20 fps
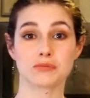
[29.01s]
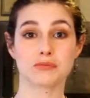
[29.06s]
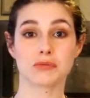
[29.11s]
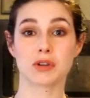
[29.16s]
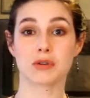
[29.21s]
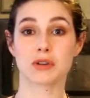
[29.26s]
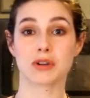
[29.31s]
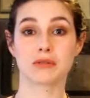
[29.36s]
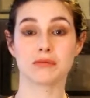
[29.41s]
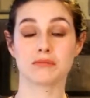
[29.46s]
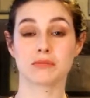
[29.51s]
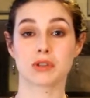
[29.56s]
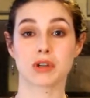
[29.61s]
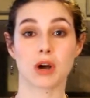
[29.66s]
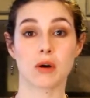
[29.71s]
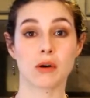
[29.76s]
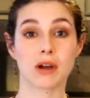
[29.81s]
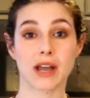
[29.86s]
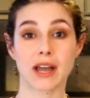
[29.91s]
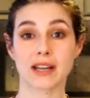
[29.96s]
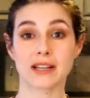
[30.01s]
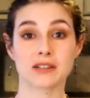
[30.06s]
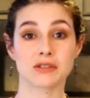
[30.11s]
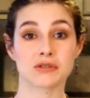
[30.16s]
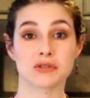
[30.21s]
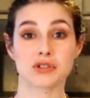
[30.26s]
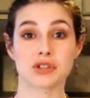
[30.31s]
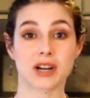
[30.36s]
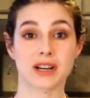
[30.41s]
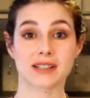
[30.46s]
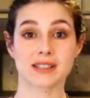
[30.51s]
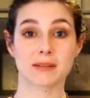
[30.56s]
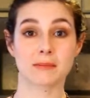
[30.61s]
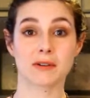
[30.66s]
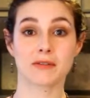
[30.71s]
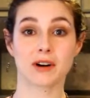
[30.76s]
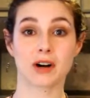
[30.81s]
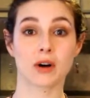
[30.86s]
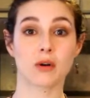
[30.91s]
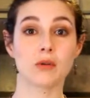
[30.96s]
you can go ahead and check some
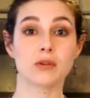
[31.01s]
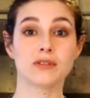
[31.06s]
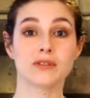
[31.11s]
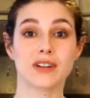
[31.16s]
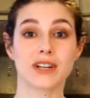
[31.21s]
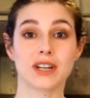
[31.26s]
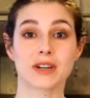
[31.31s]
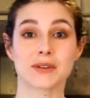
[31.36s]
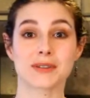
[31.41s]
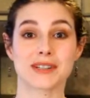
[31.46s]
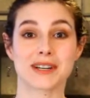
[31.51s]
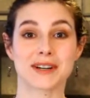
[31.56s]
of our old videos